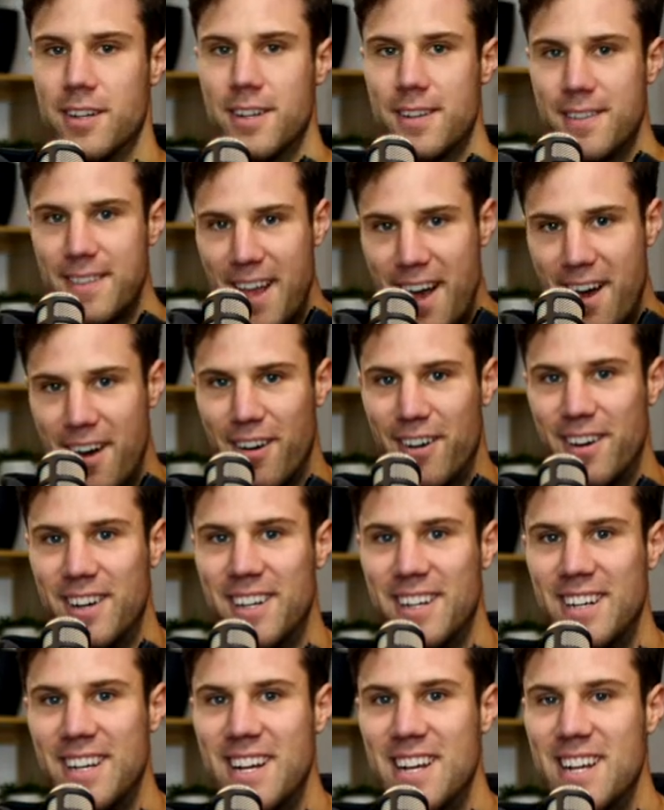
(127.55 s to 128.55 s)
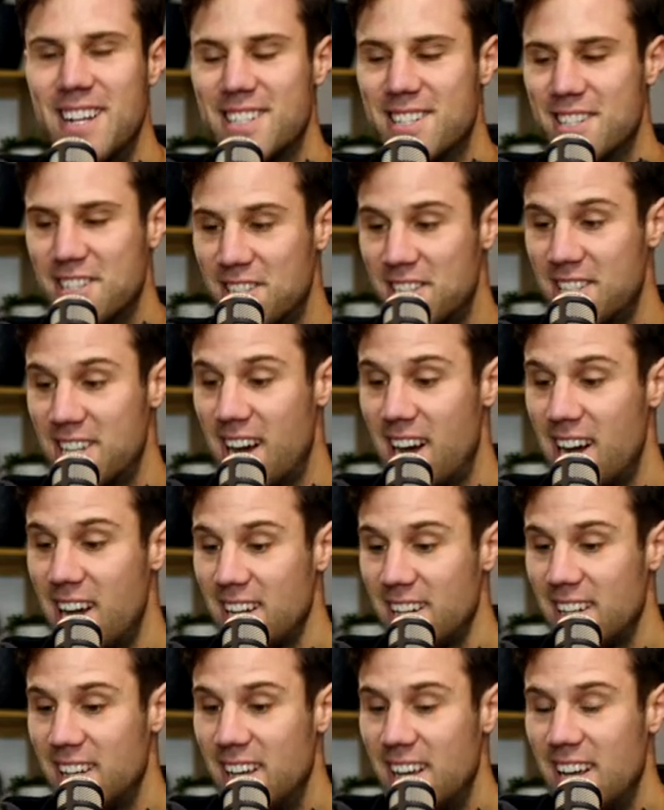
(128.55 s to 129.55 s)
Now, to start,
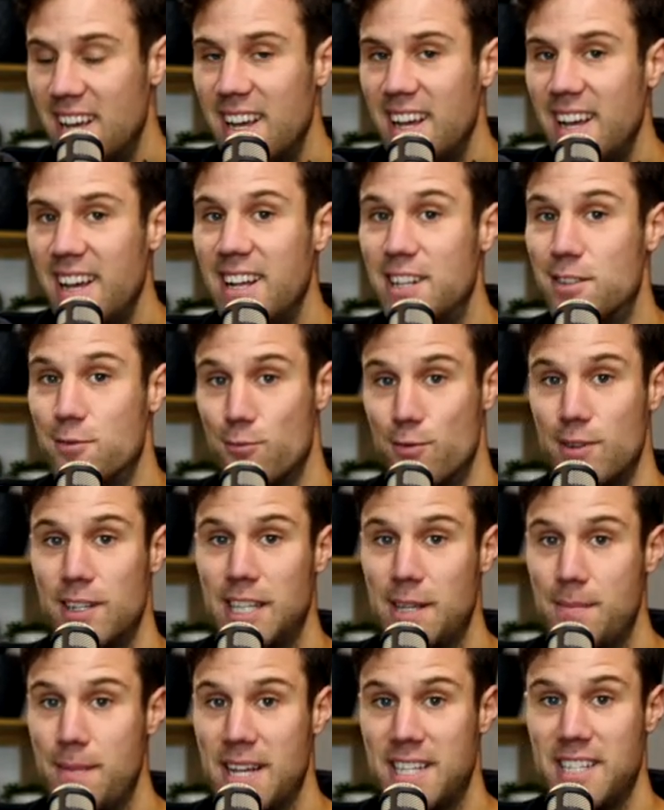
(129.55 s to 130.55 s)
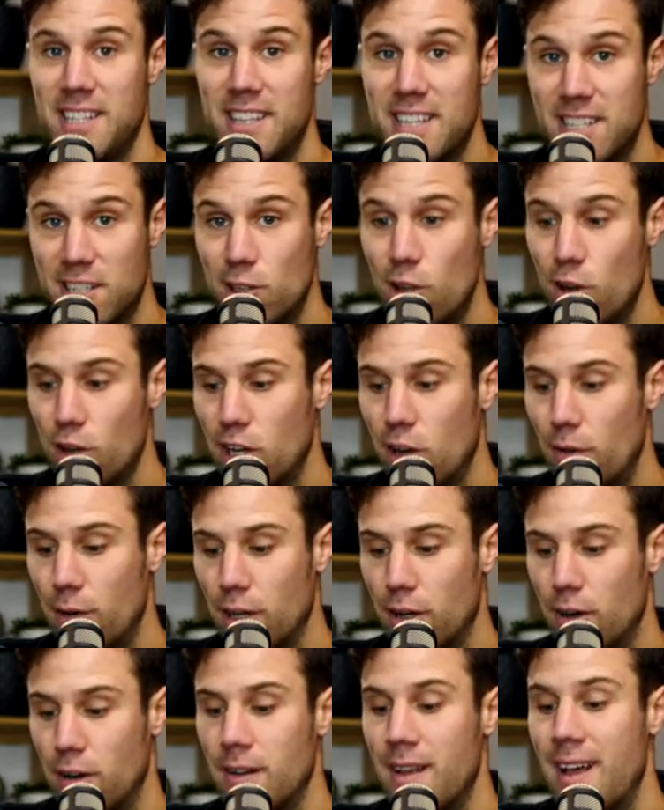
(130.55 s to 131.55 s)
it's really messy. There's a lot going
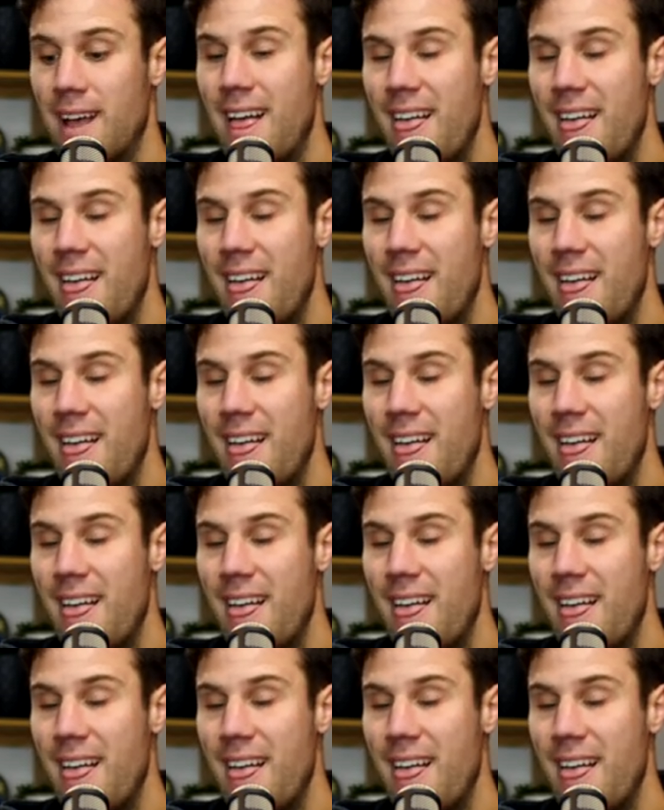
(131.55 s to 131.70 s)
on.